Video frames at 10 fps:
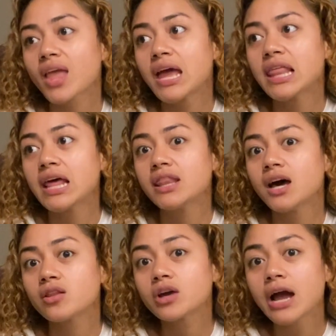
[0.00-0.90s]
and then the
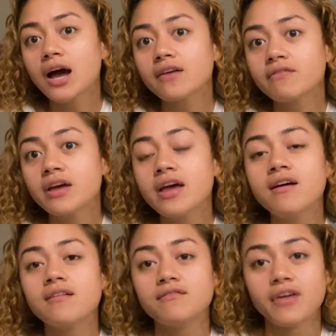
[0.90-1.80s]
other half,
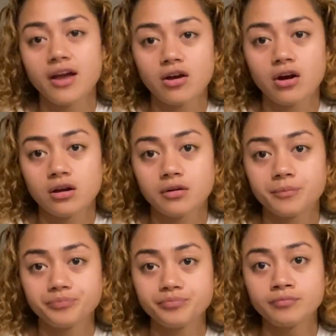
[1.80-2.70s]
Vanguard
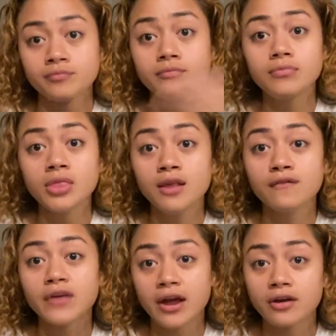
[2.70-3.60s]

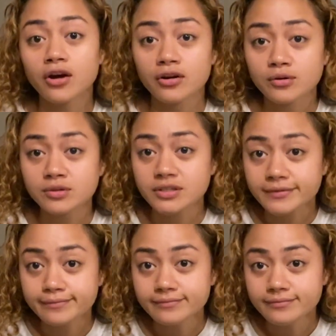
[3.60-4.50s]
owns
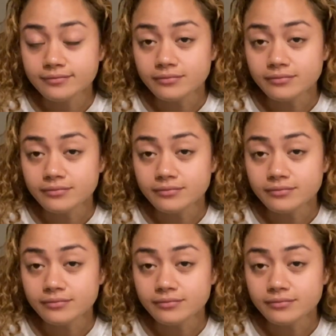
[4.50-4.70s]
it.